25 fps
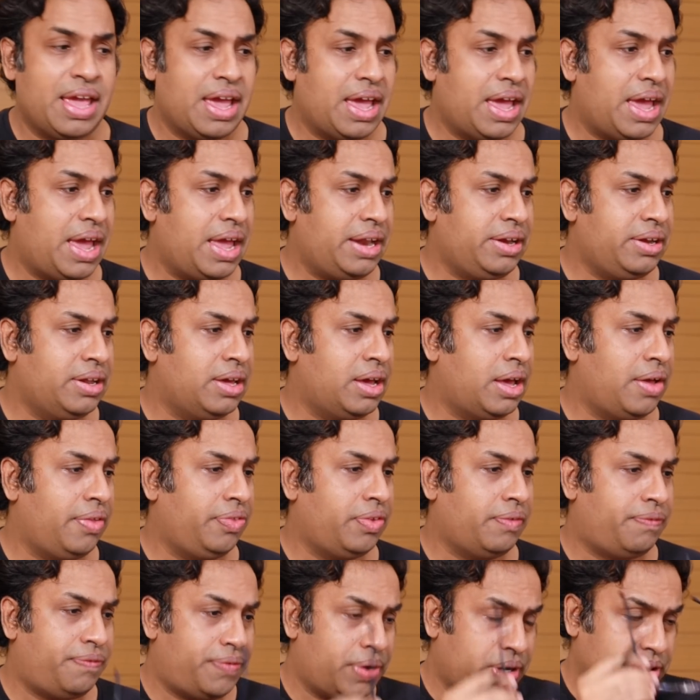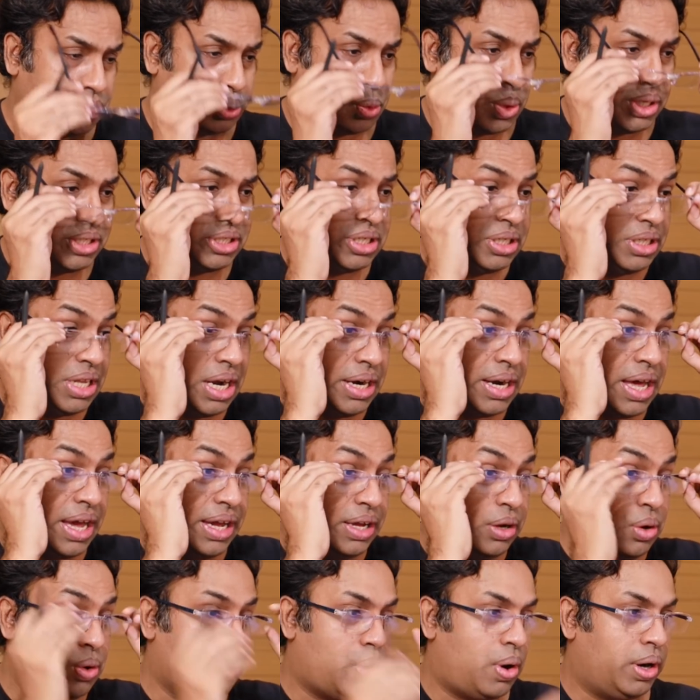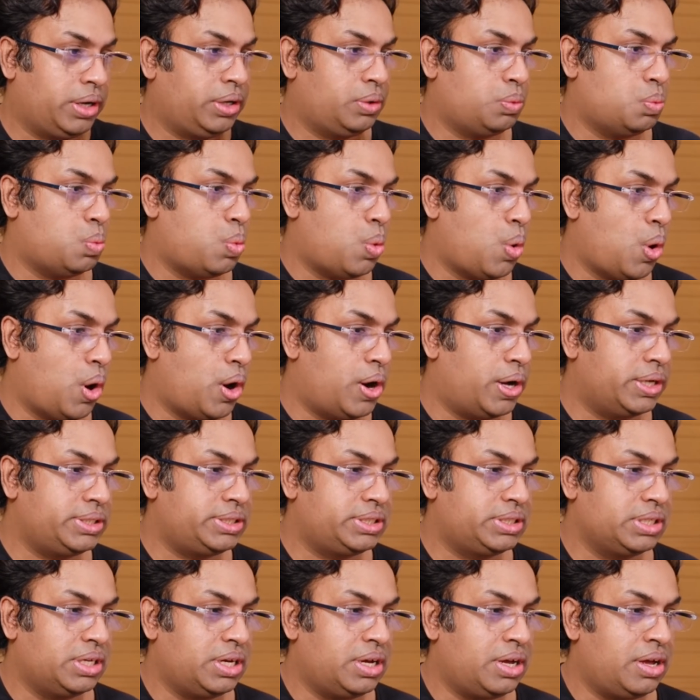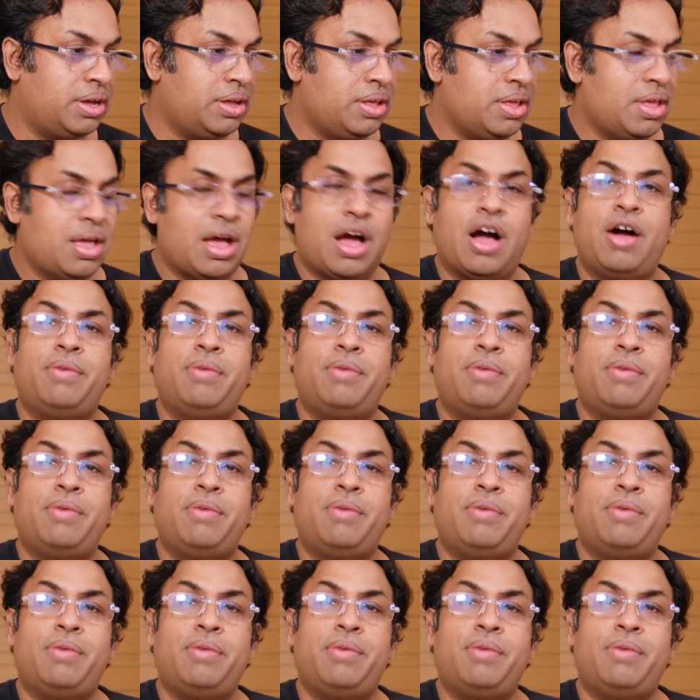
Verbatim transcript: And uh, the first question that I got was, uh,